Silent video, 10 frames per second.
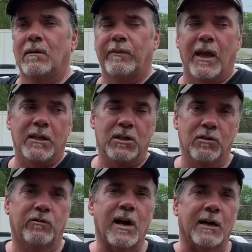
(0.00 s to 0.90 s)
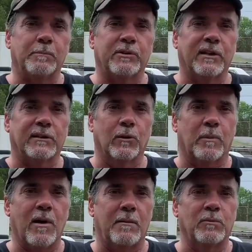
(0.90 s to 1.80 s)
that you've got a particular
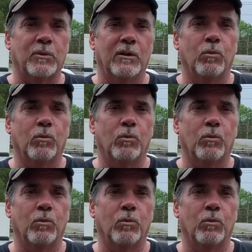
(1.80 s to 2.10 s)
problem with,